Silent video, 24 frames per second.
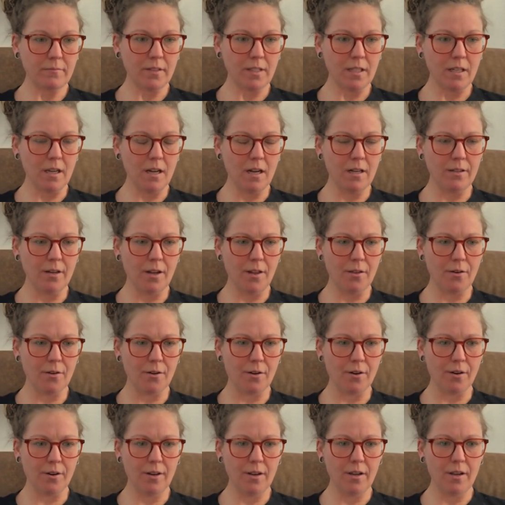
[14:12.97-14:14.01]

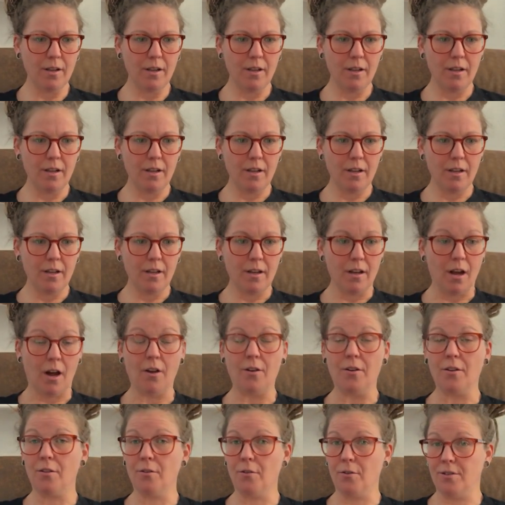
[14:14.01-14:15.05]
Another
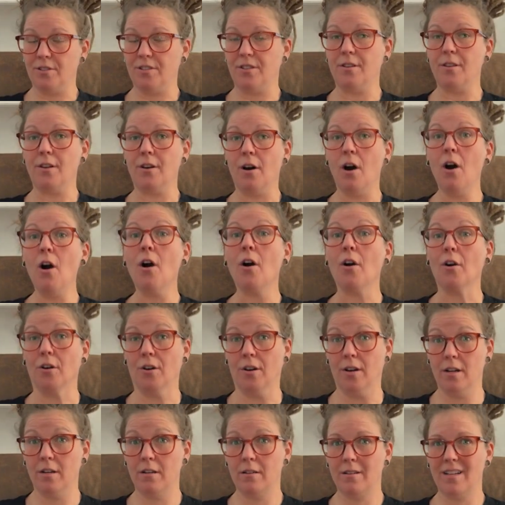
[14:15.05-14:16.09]
is the
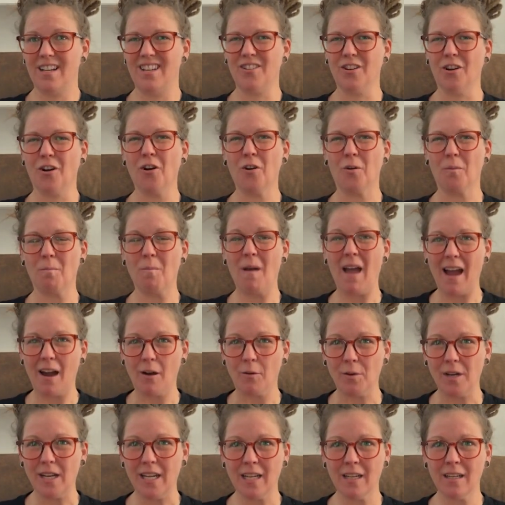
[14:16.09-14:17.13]
heart. Is your heart
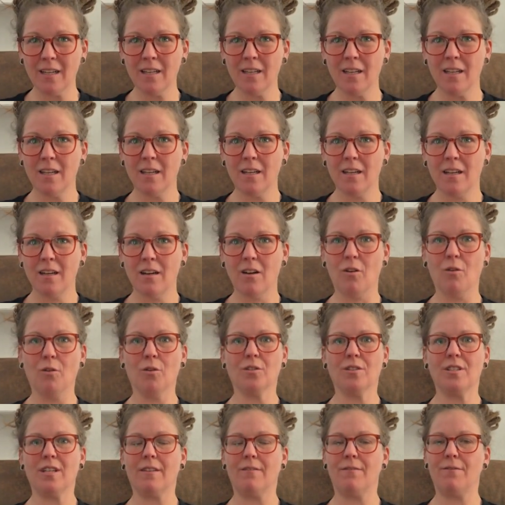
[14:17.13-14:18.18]
pounding or
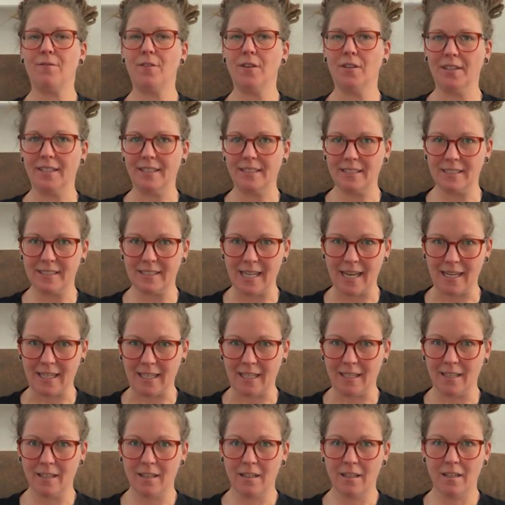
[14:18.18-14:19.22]
is it feeling steady?